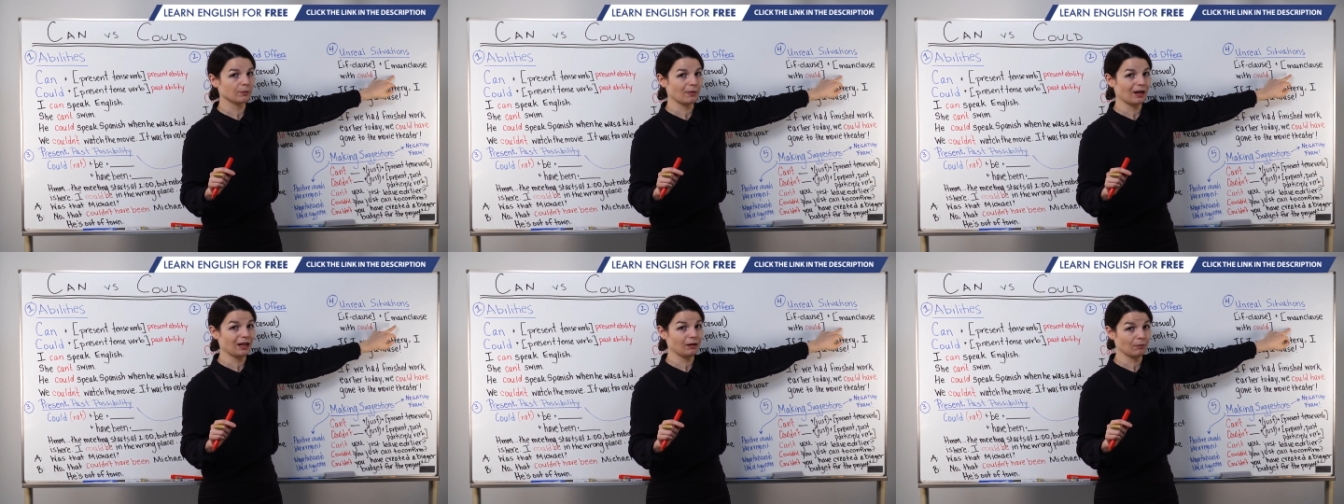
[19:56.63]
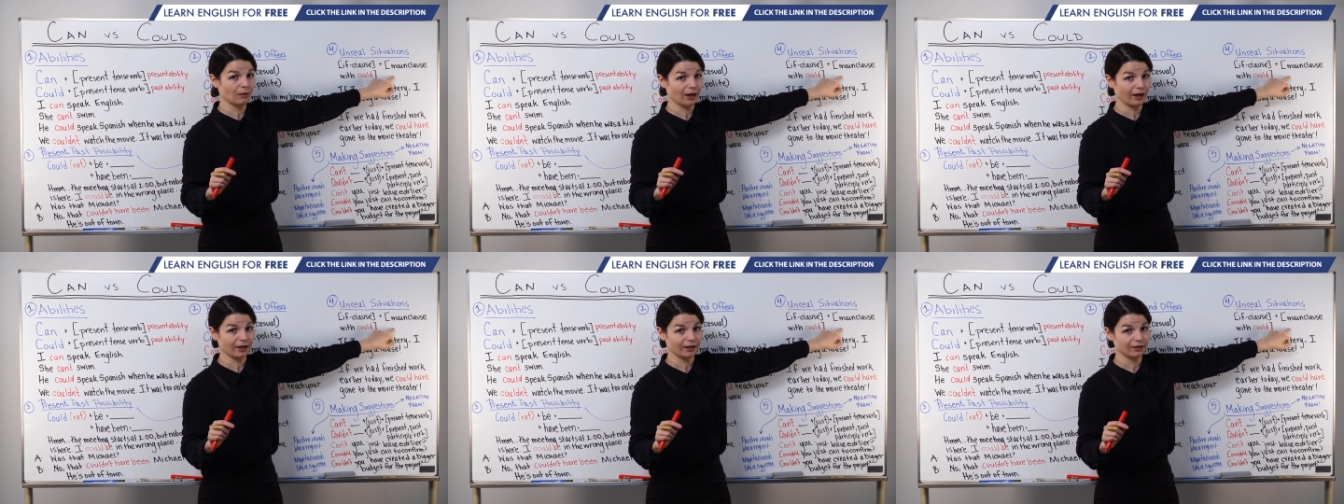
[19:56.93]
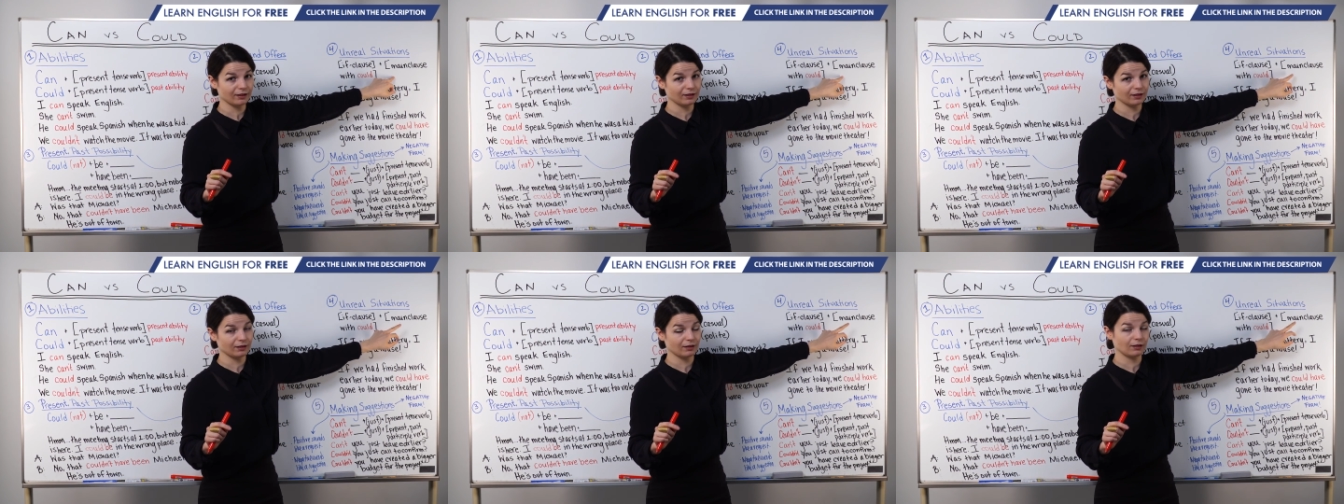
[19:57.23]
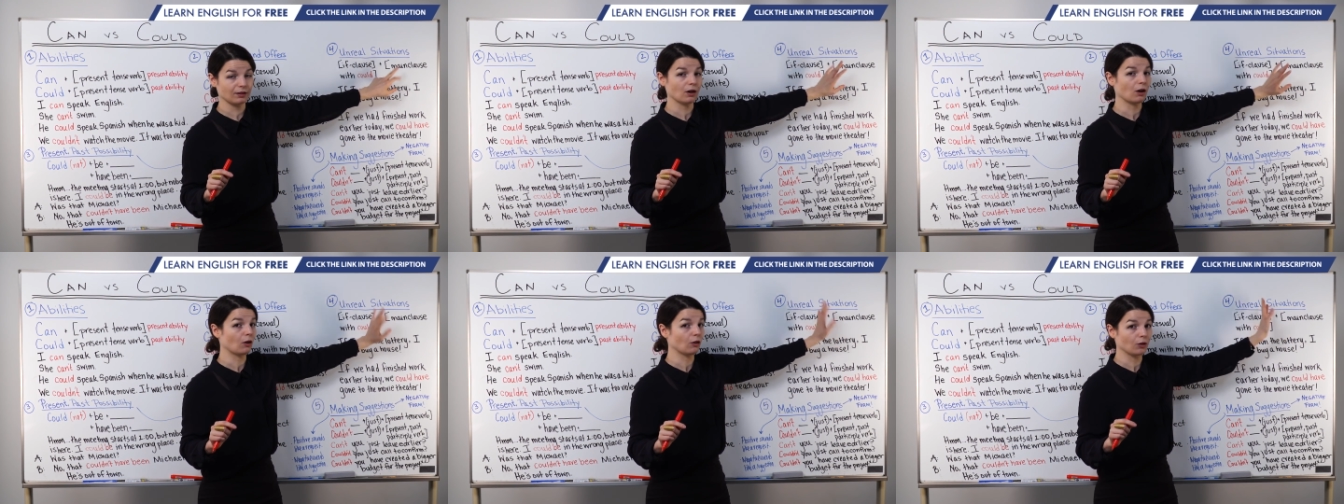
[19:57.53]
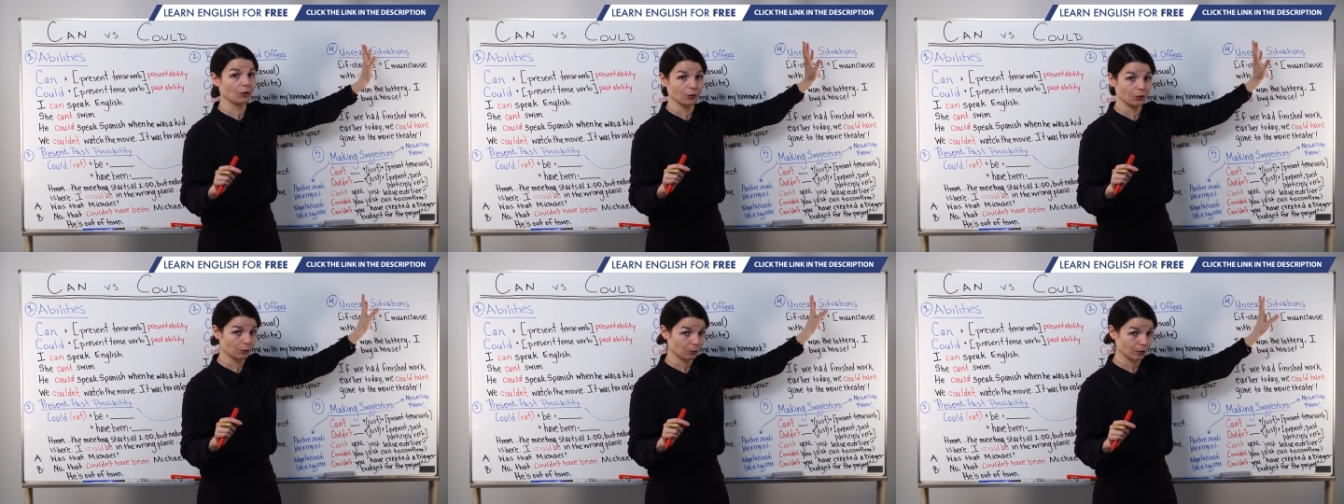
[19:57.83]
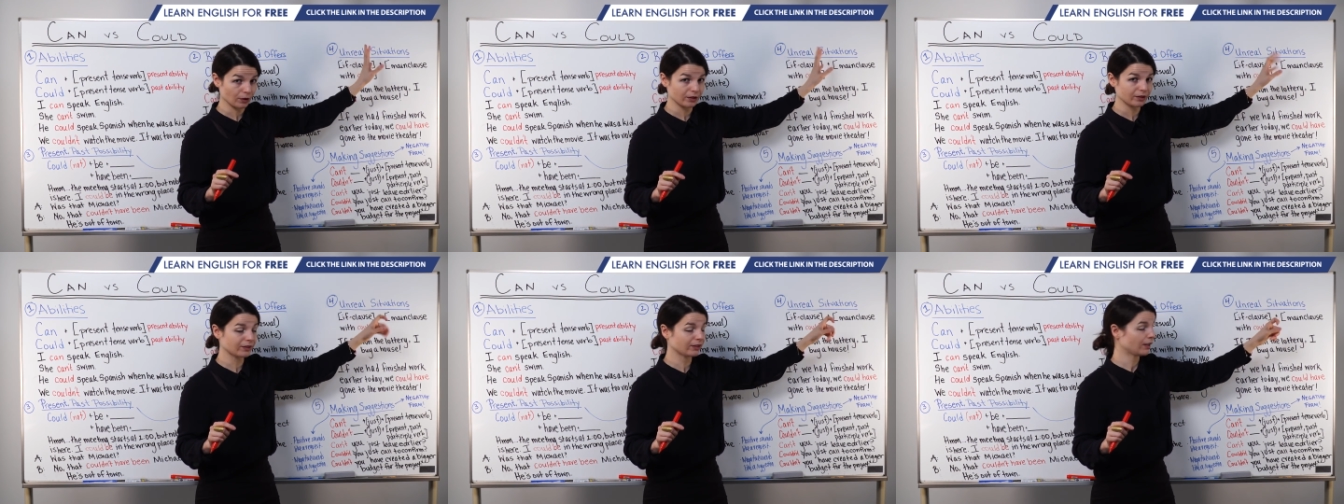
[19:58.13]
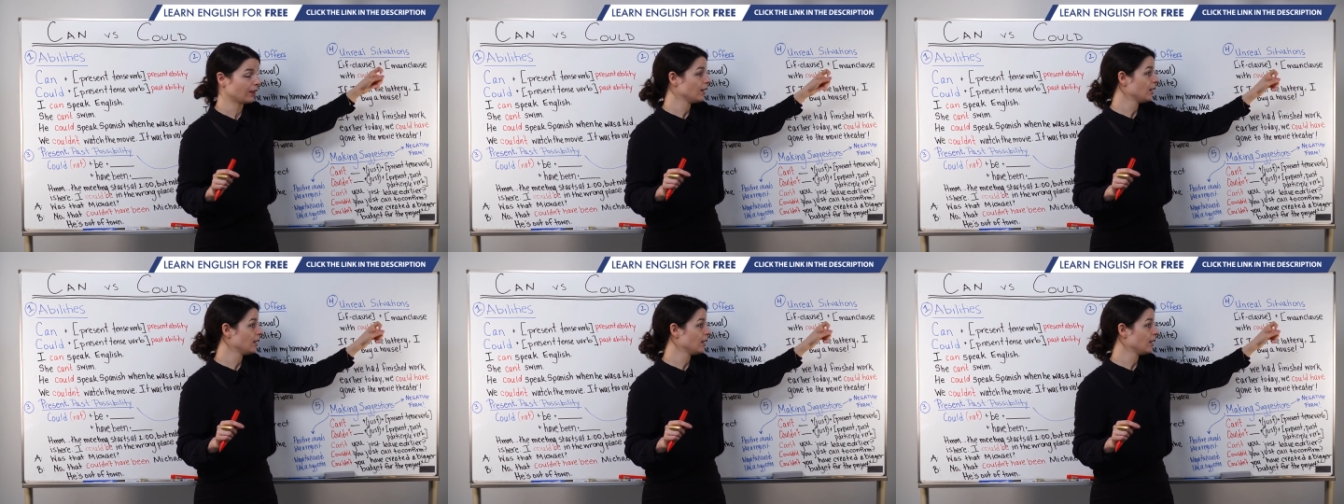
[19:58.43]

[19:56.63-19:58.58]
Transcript: may, might, all those words.